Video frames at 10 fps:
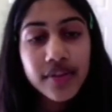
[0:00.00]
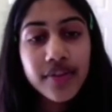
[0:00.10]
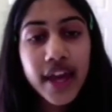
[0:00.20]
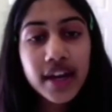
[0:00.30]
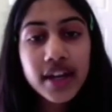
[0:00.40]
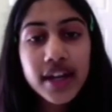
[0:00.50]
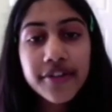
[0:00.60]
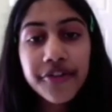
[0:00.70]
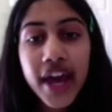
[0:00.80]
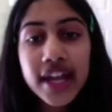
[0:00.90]
then
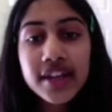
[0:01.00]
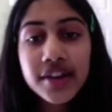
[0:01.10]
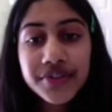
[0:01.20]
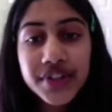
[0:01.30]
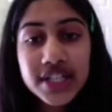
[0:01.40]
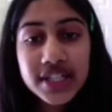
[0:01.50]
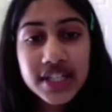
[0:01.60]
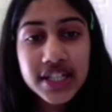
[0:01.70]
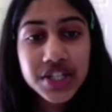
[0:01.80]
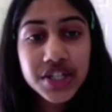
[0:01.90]
if any of these
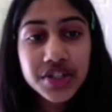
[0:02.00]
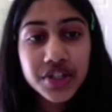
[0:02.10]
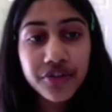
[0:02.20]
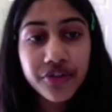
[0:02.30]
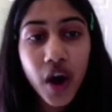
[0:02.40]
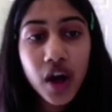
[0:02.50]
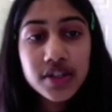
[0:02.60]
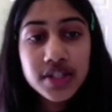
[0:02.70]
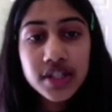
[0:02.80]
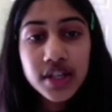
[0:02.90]
conditions are
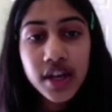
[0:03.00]
false,